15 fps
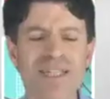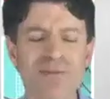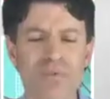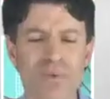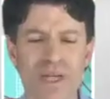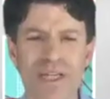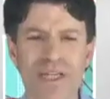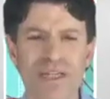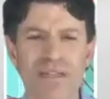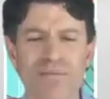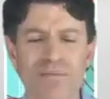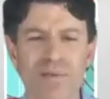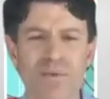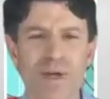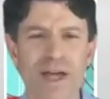week,
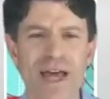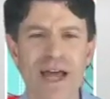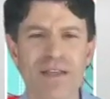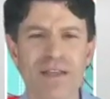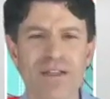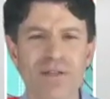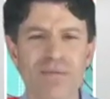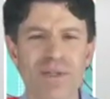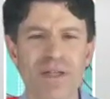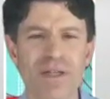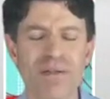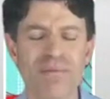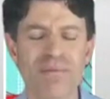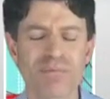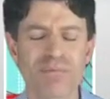we had on
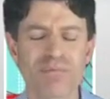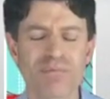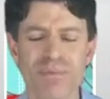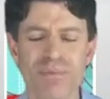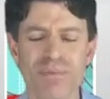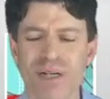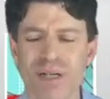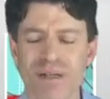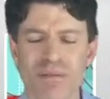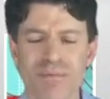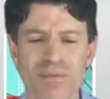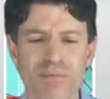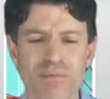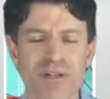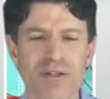this
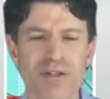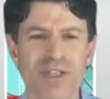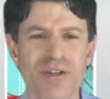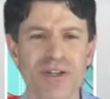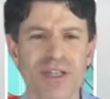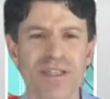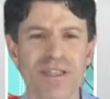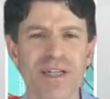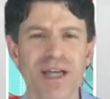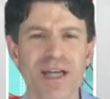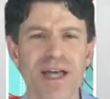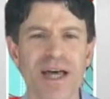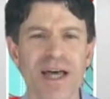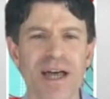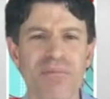speaker series
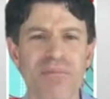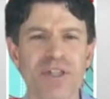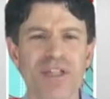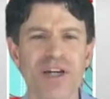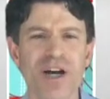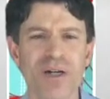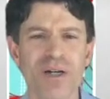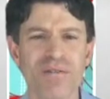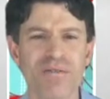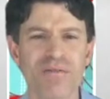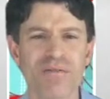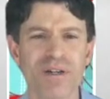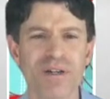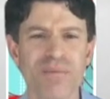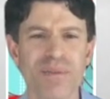Emily Cohen
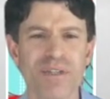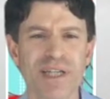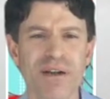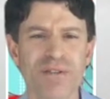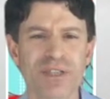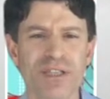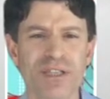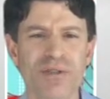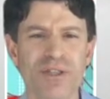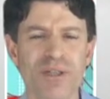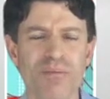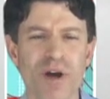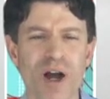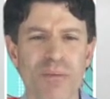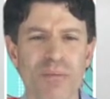from San Francisco's
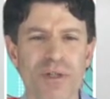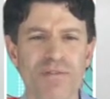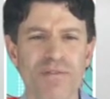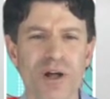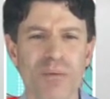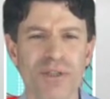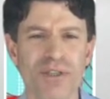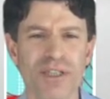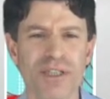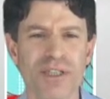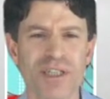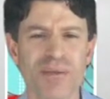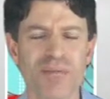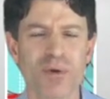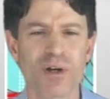Department of Homelessness
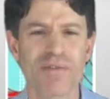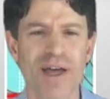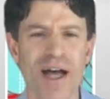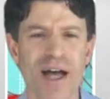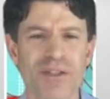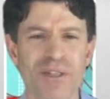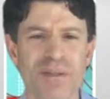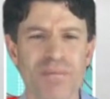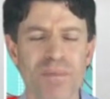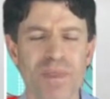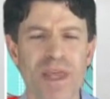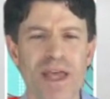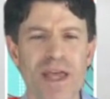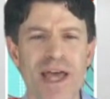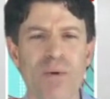and Supportive Housing.
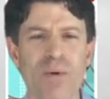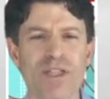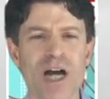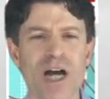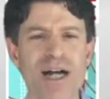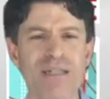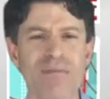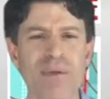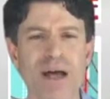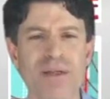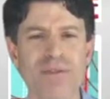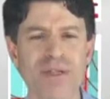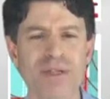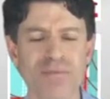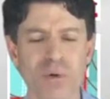And we talked
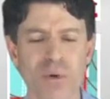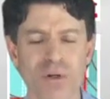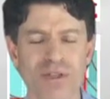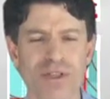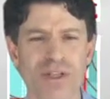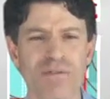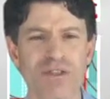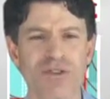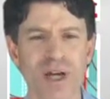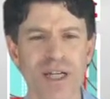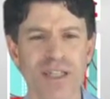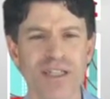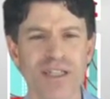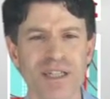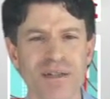about the importance of
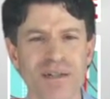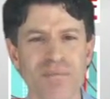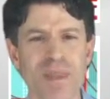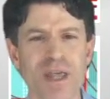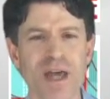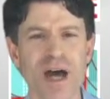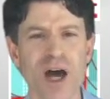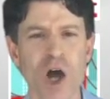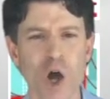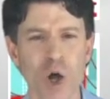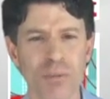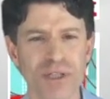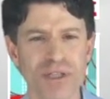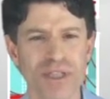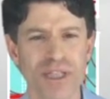addressing
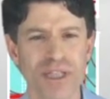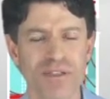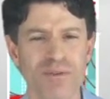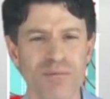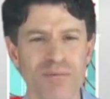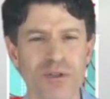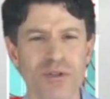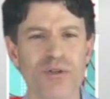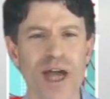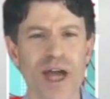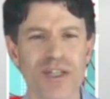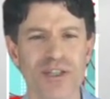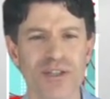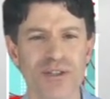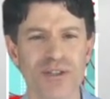homelessness from two
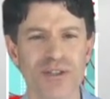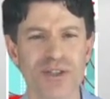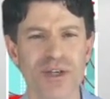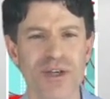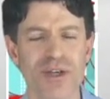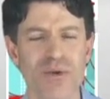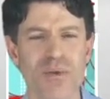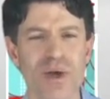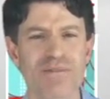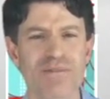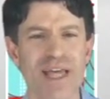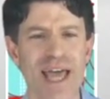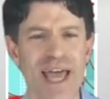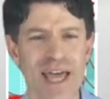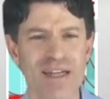directions. We have
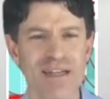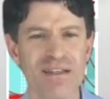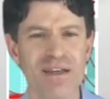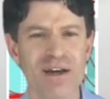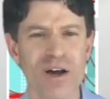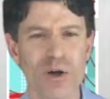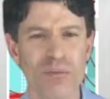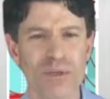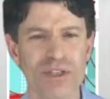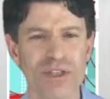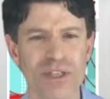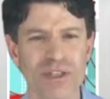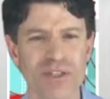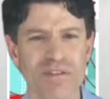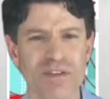to end the
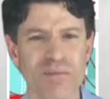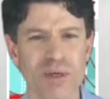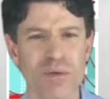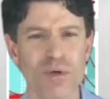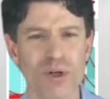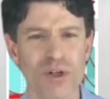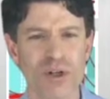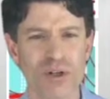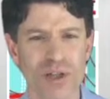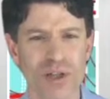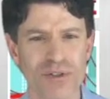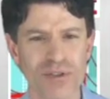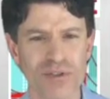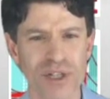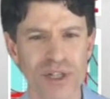homelessness of the people who are currently on
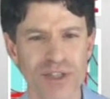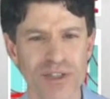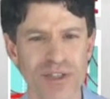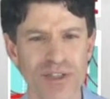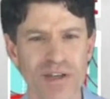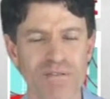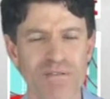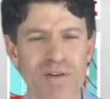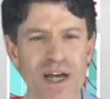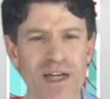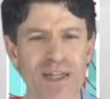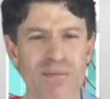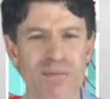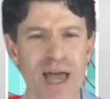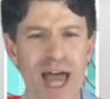the streets and find
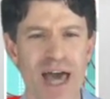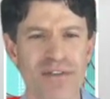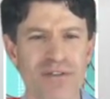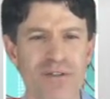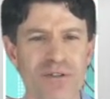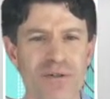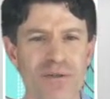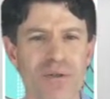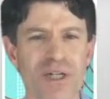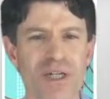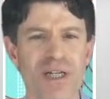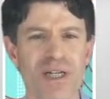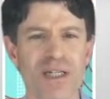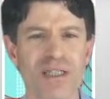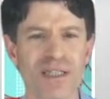a path to
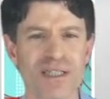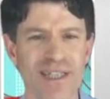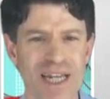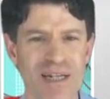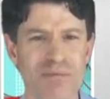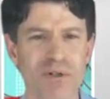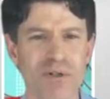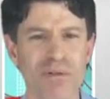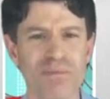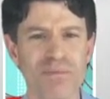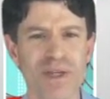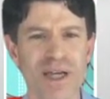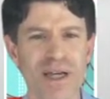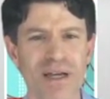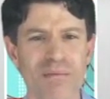sustainable
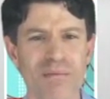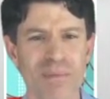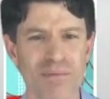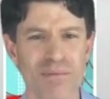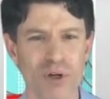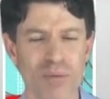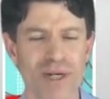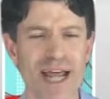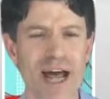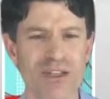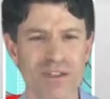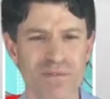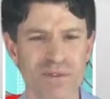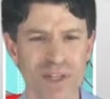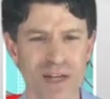and permanent
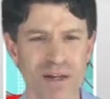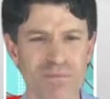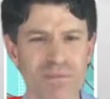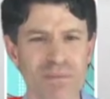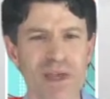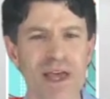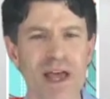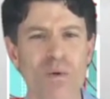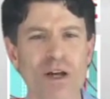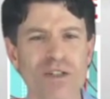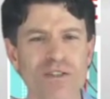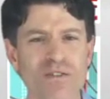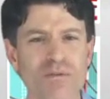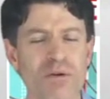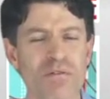housing for them. We also
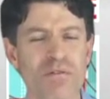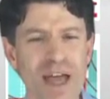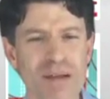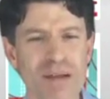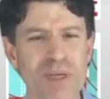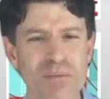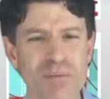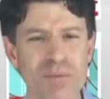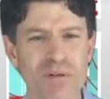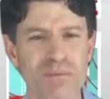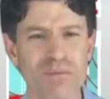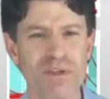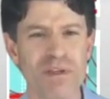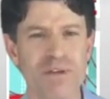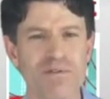have to prevent
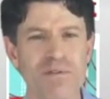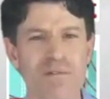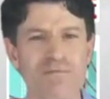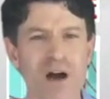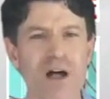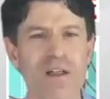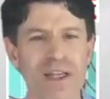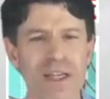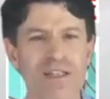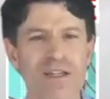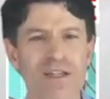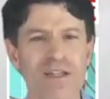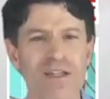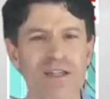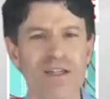people from falling into
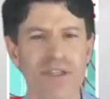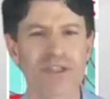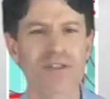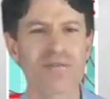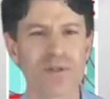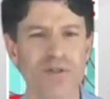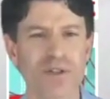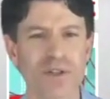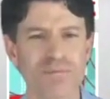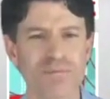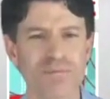homelessness in the future.